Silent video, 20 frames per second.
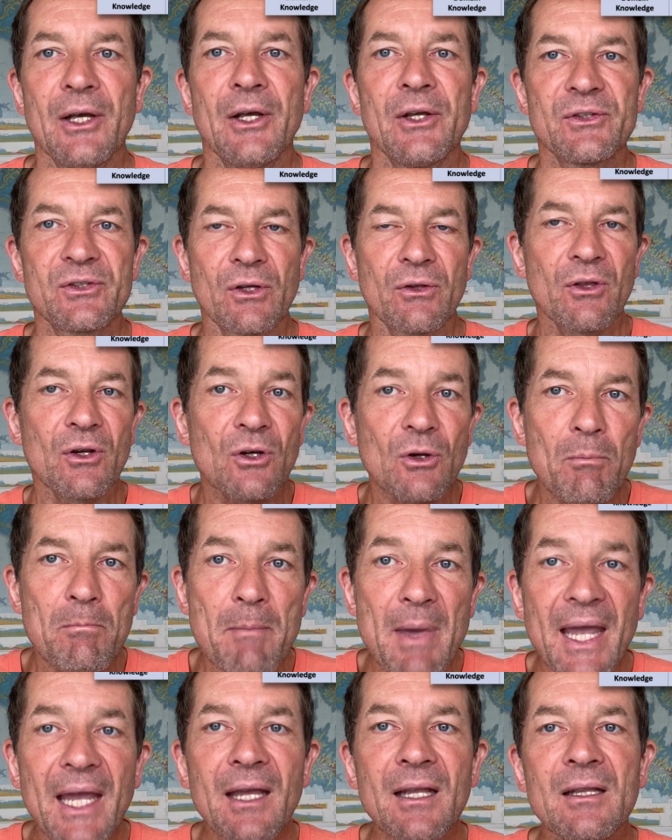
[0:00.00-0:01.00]
So the
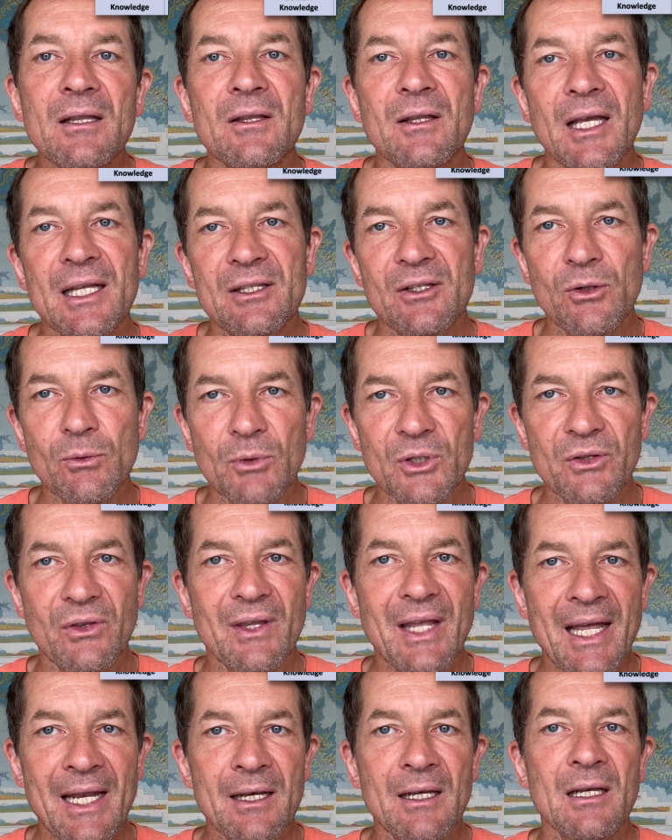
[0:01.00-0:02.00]
domain that you would
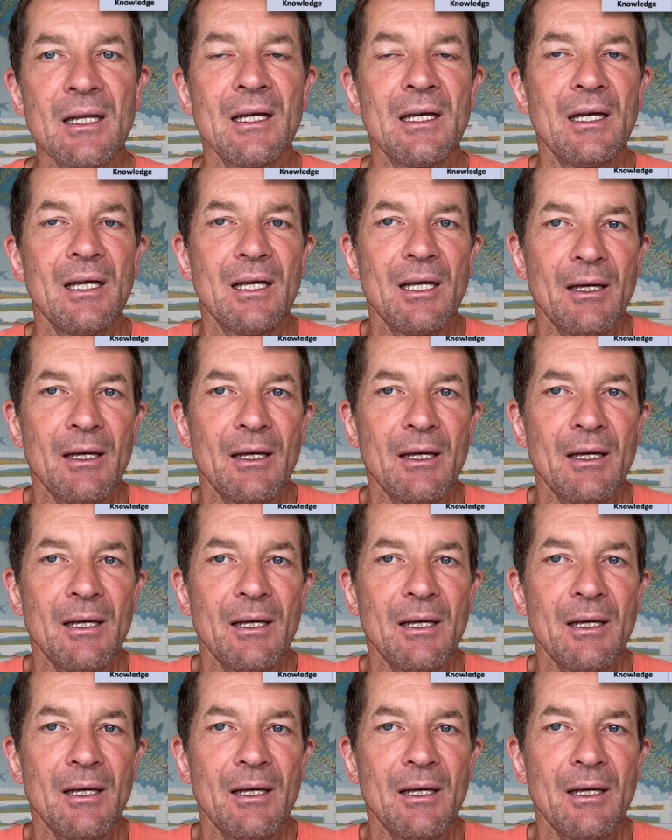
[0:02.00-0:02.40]
then